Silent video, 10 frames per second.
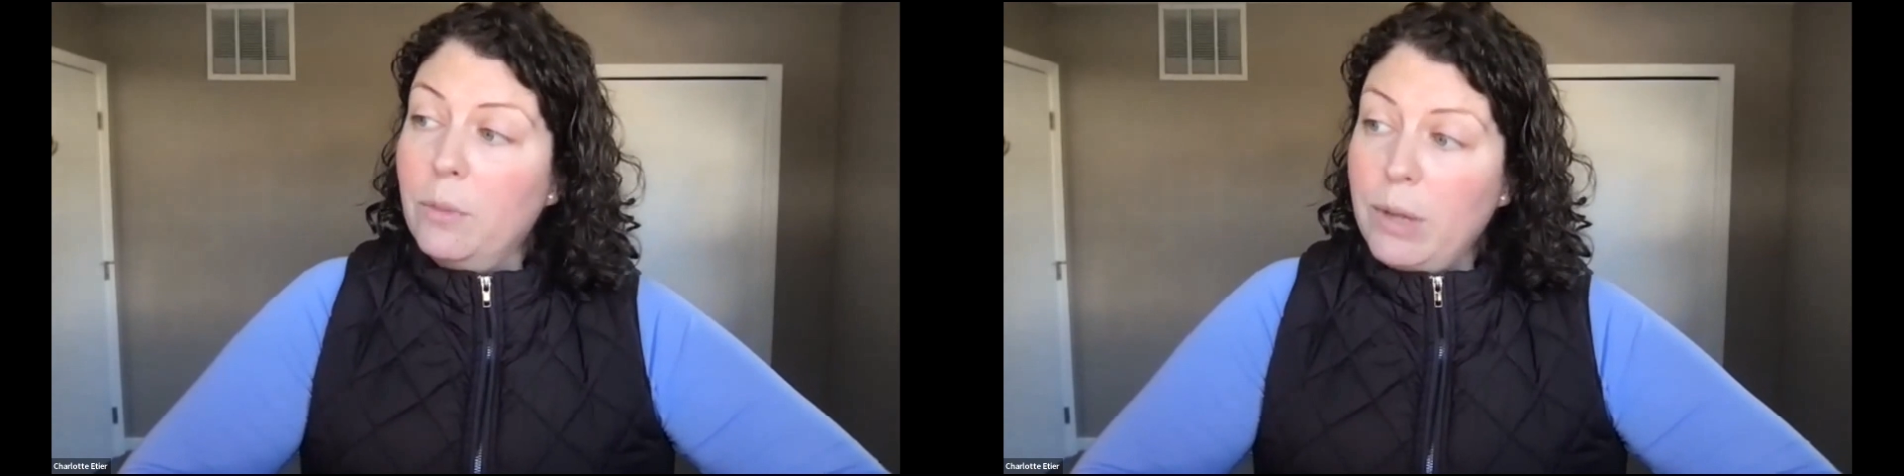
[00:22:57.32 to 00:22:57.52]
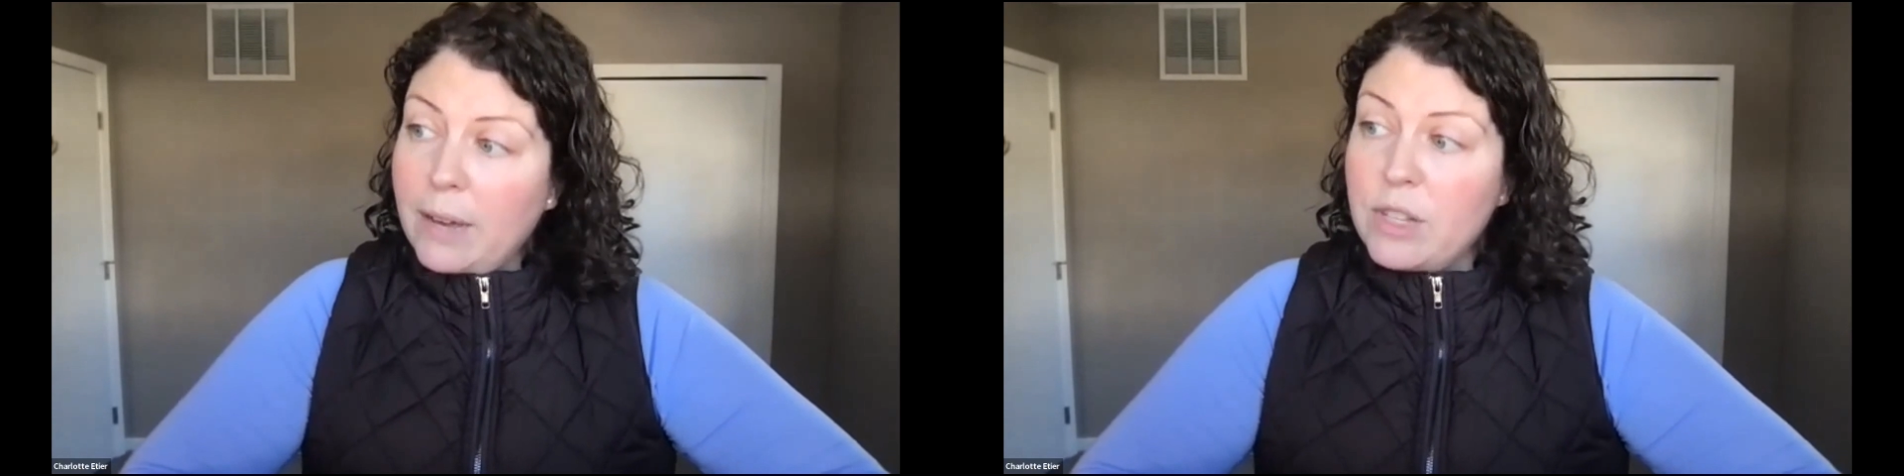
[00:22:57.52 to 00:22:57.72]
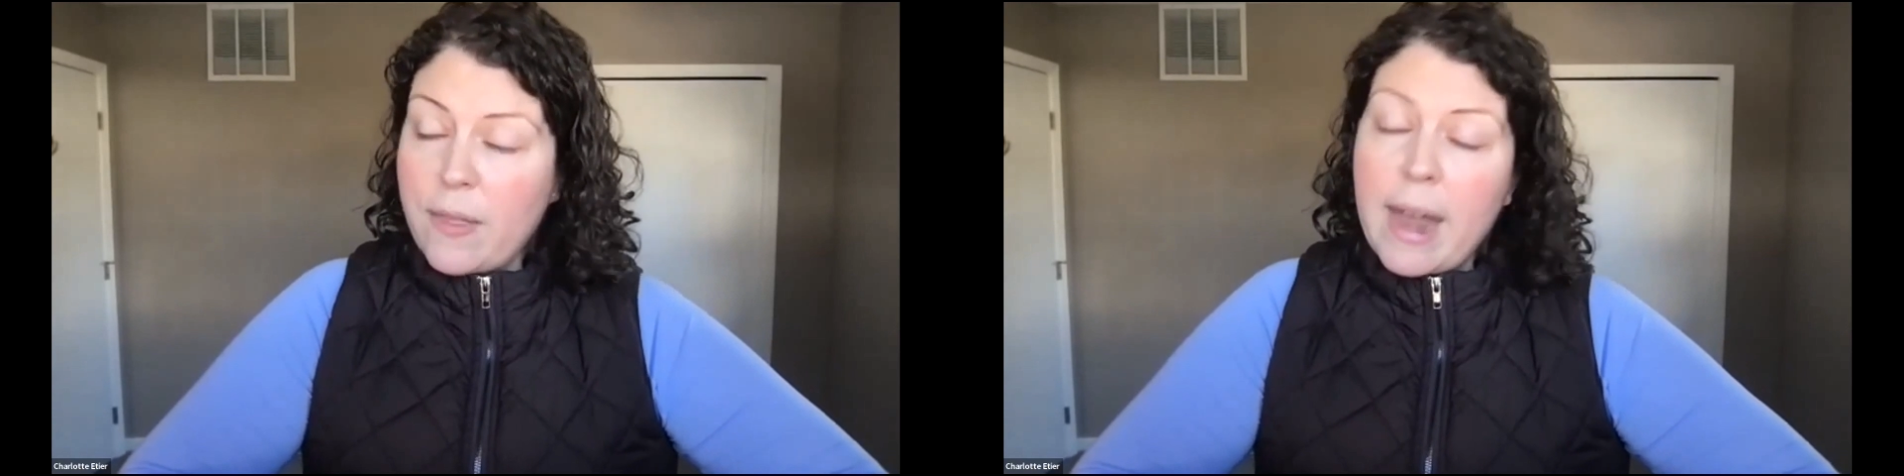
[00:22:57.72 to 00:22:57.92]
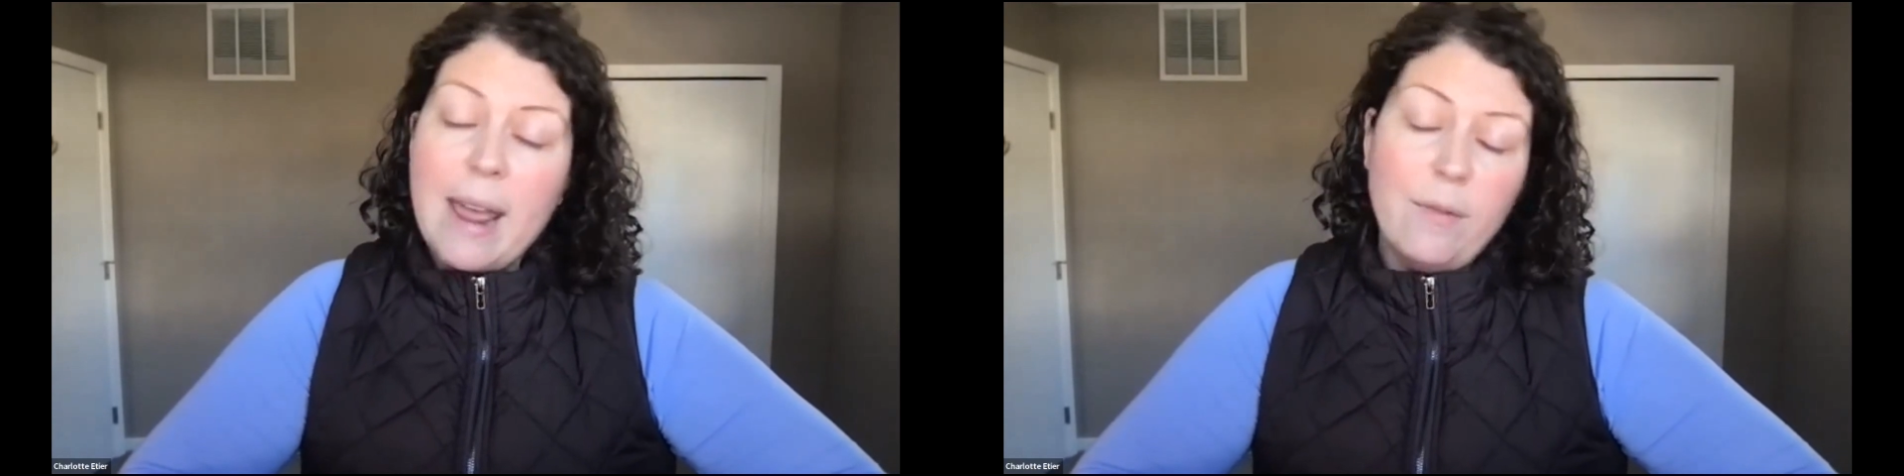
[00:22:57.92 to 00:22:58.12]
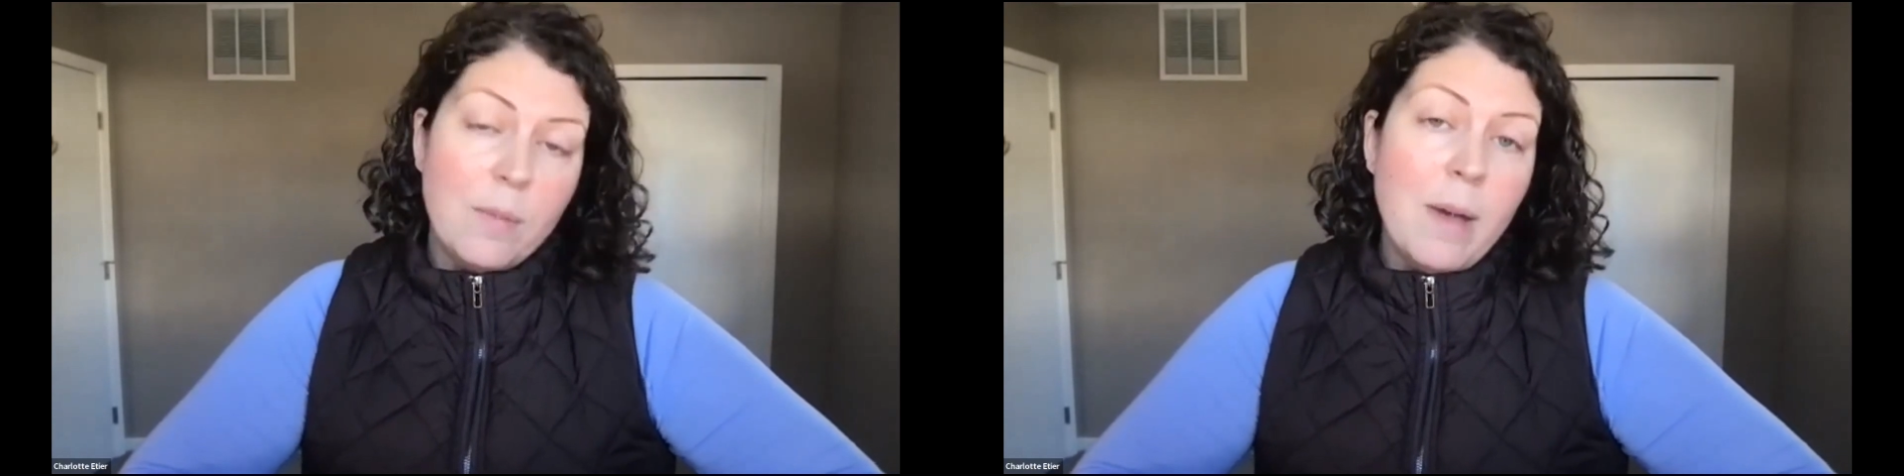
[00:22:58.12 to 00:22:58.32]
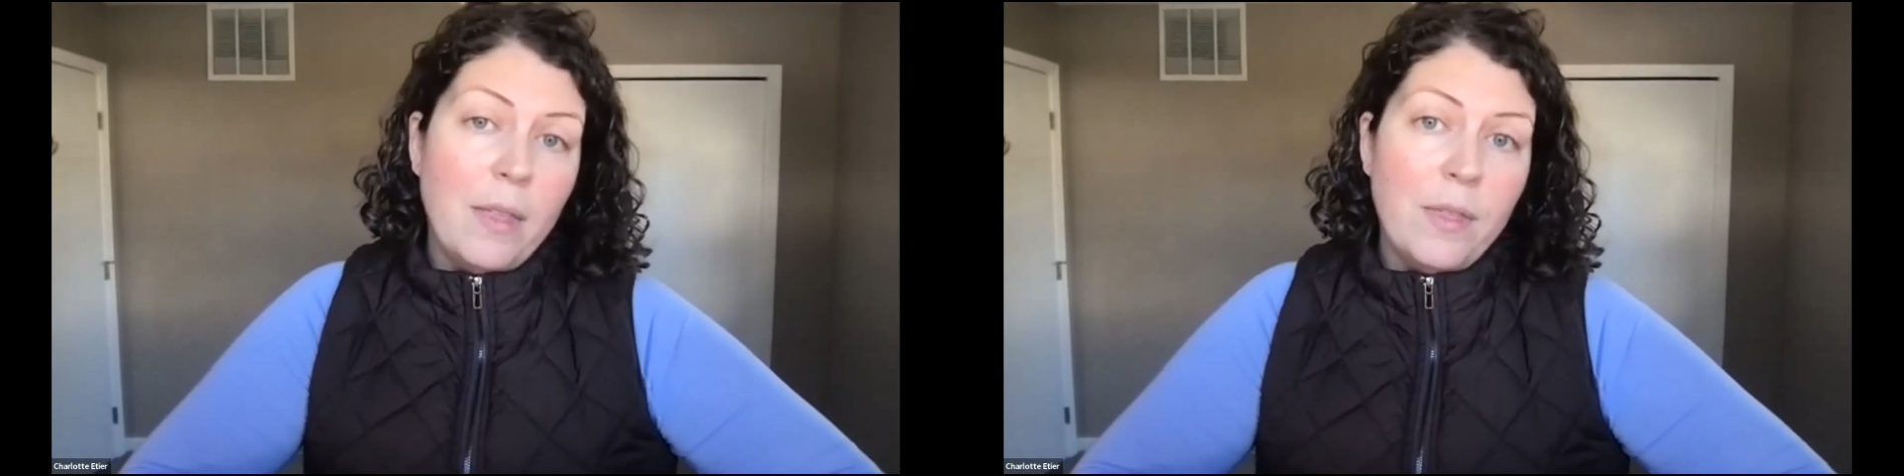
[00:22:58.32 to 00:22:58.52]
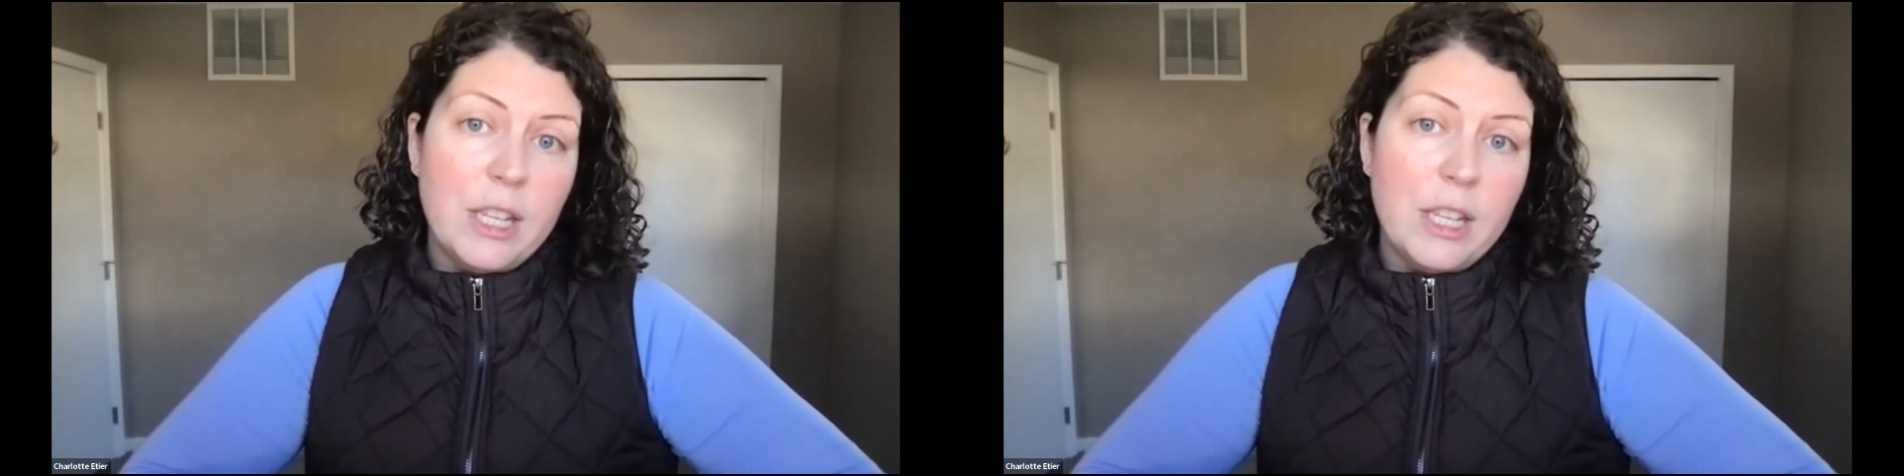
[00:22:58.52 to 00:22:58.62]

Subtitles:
have done that every month